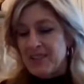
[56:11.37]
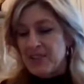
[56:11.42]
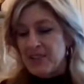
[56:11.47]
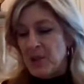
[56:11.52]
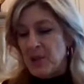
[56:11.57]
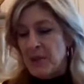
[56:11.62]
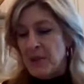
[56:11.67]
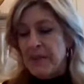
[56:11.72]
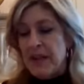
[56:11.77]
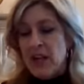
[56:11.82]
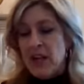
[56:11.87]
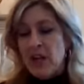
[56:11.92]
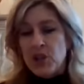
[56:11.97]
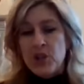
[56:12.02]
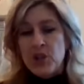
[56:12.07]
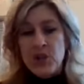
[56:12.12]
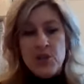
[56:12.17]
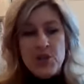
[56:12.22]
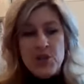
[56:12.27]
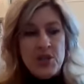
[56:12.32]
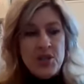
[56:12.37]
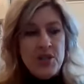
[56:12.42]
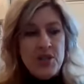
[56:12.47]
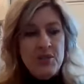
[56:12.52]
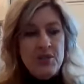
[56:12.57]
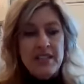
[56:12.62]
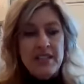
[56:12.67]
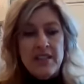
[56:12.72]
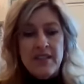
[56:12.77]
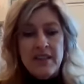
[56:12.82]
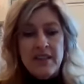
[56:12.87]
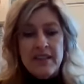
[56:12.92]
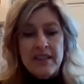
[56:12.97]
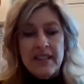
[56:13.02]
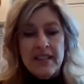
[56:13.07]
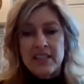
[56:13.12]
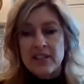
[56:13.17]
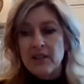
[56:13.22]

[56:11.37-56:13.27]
so good to use everything.